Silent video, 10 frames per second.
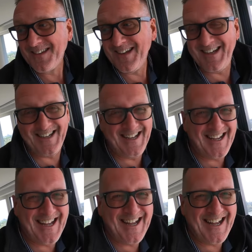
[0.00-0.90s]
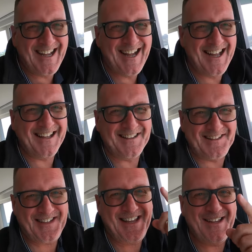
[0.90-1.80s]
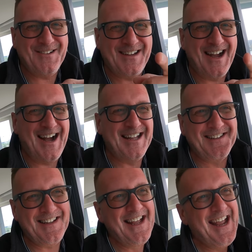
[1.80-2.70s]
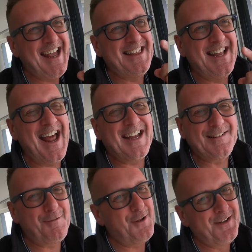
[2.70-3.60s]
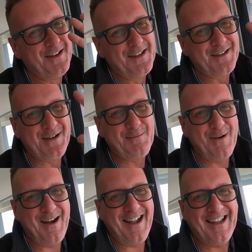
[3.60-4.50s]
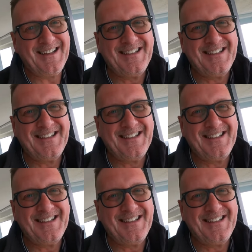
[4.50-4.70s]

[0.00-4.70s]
I'll see you guys in the next one. Goodbye.